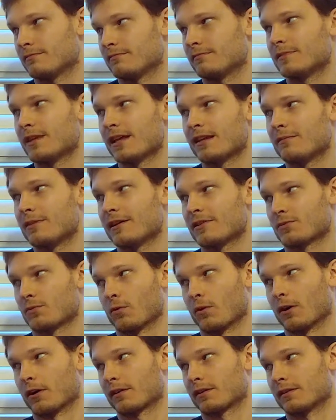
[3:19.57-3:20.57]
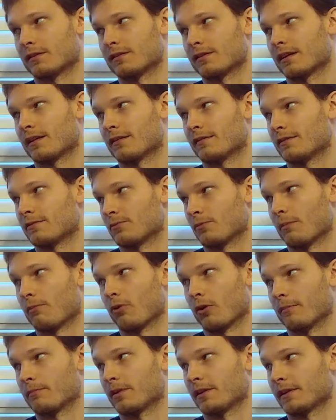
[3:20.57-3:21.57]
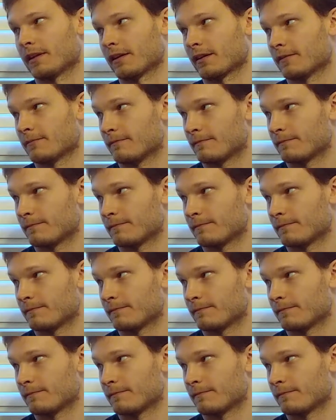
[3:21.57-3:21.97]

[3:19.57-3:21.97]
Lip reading: database work and report building.